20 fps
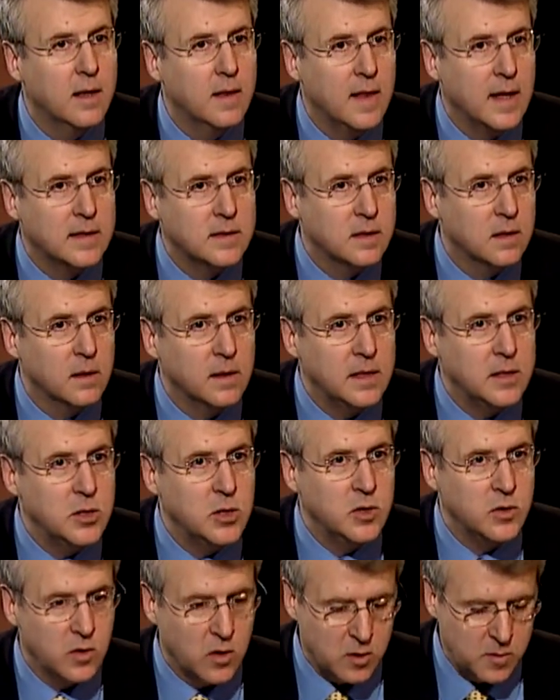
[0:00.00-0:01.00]
That's the late
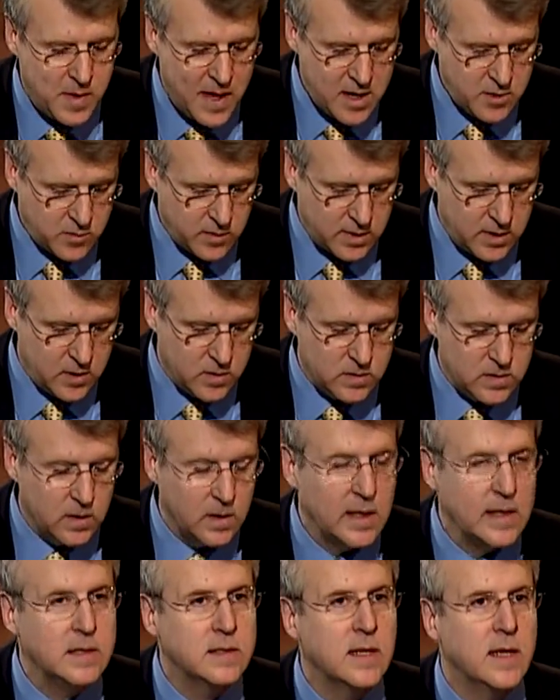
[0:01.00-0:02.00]
Gene Kirkpatrick. Here's the
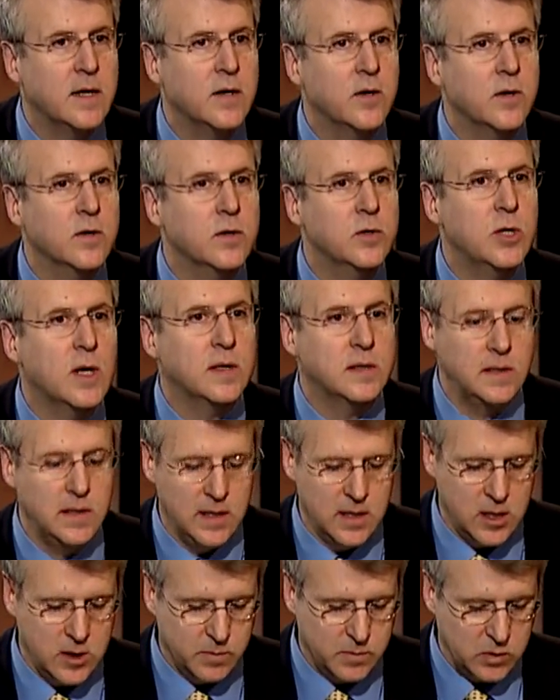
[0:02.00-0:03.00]
late Senator Jesse
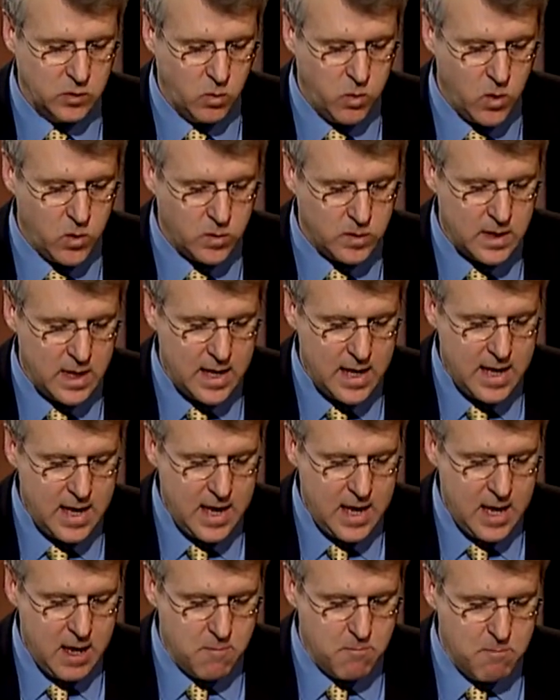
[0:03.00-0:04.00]
Helms, quote,
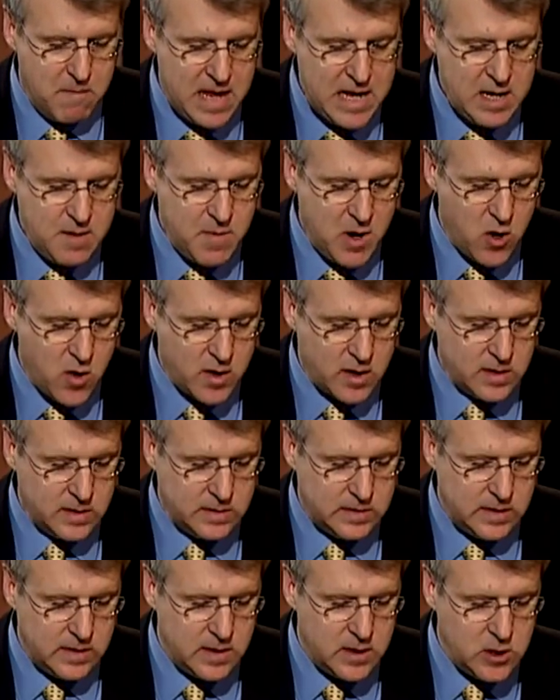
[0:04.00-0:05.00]
many
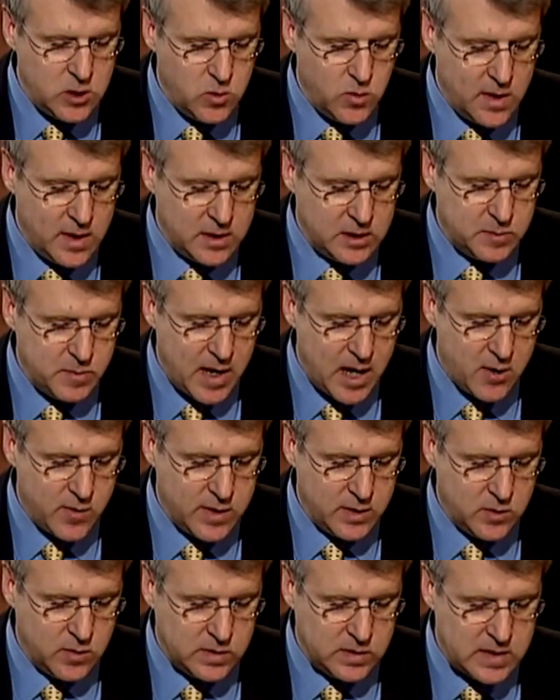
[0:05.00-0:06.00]
Americans see the UN
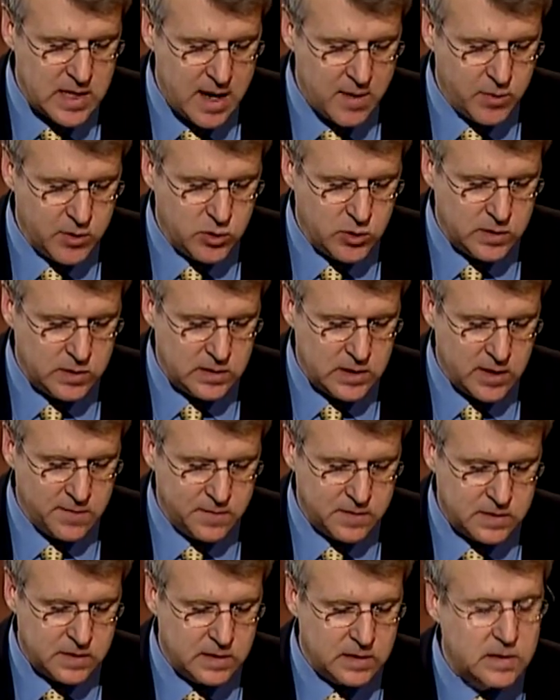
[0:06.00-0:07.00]
aspiring to establish
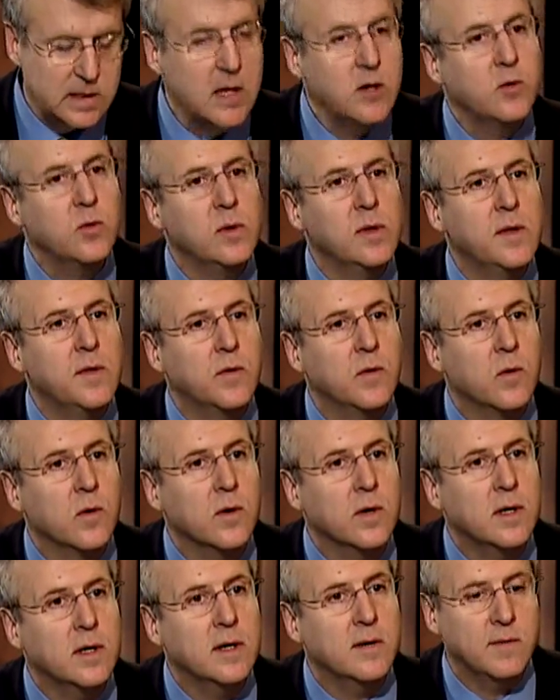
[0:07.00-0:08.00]
itself as the central
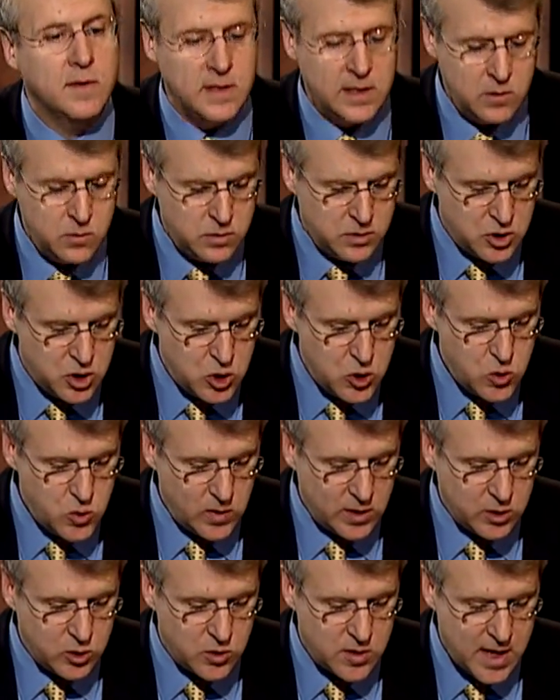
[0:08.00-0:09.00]
authority of a
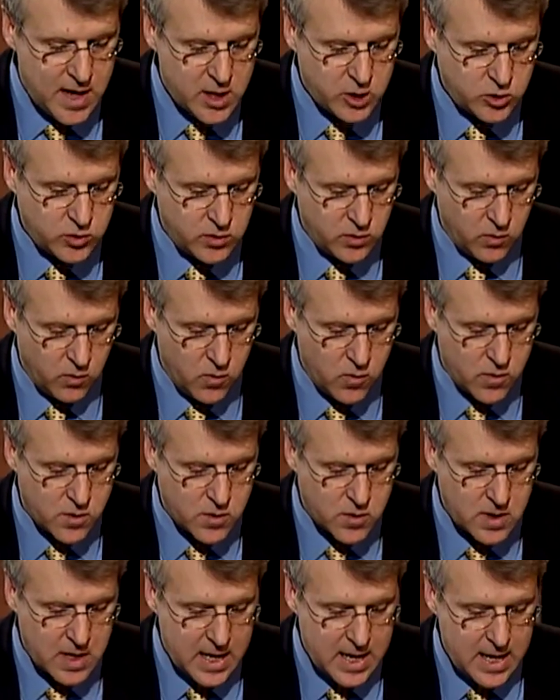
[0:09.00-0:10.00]
new international
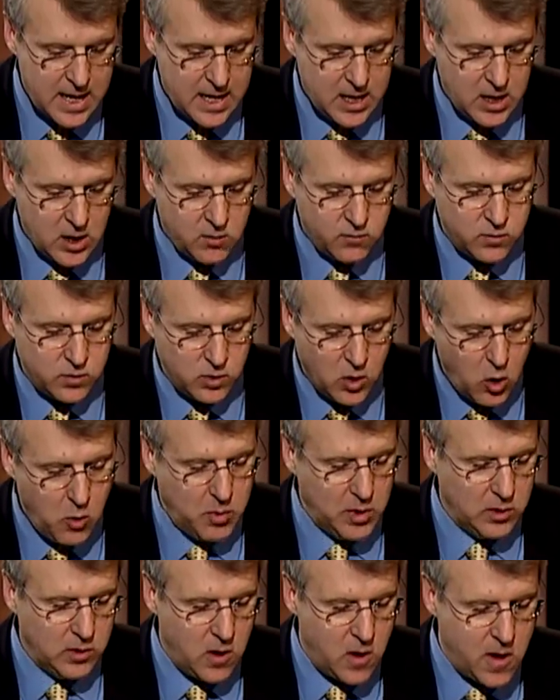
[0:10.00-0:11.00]
order of
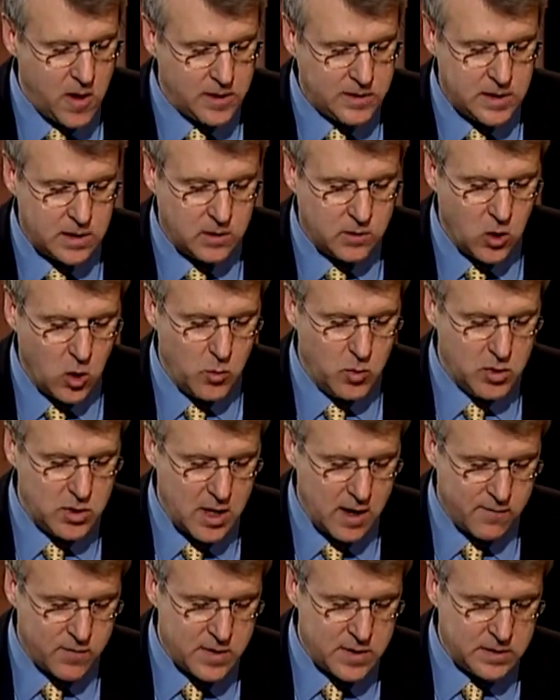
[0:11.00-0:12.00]
global laws and global
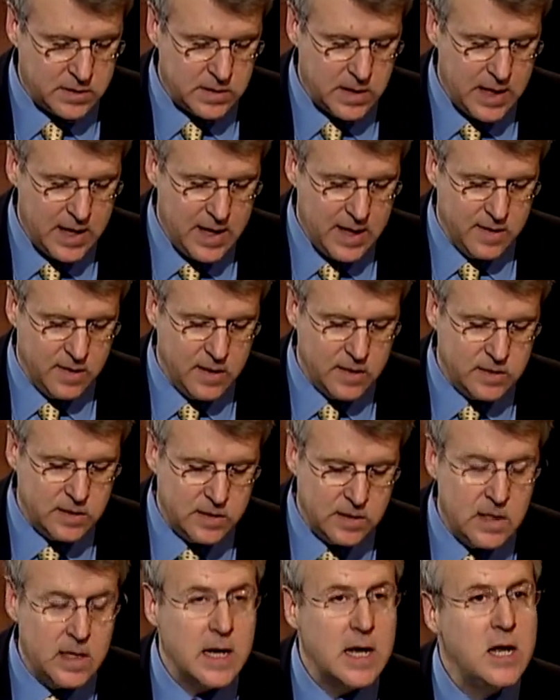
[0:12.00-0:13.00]
governance. This
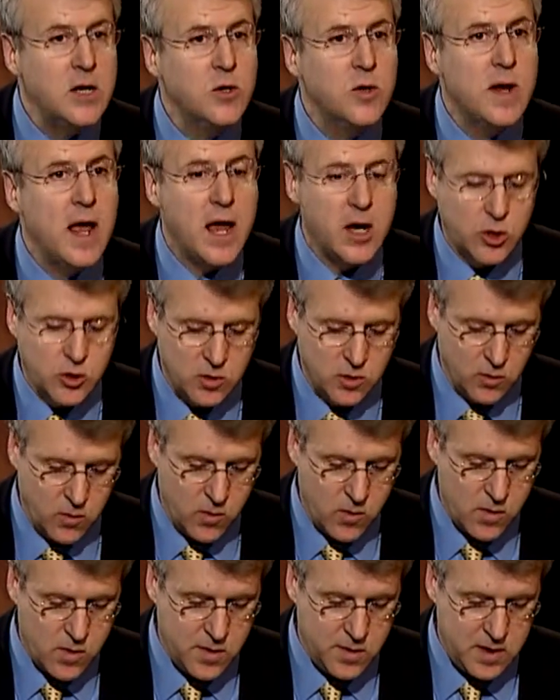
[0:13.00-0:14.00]
is an international
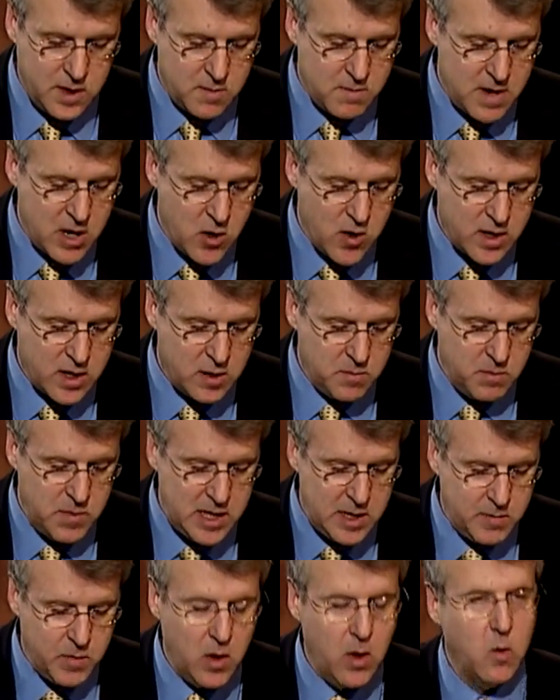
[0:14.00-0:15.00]
order the American
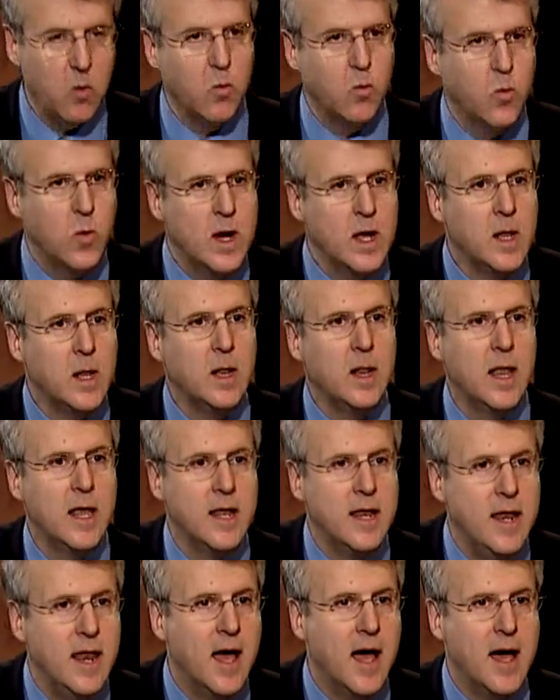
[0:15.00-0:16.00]
people will
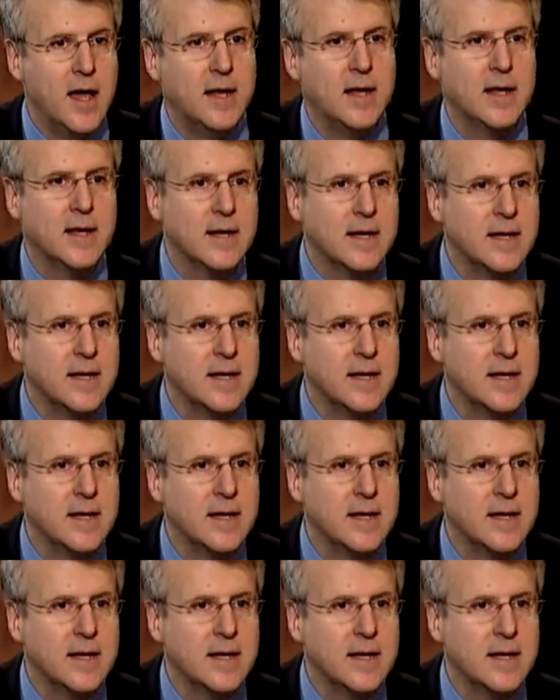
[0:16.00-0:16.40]
not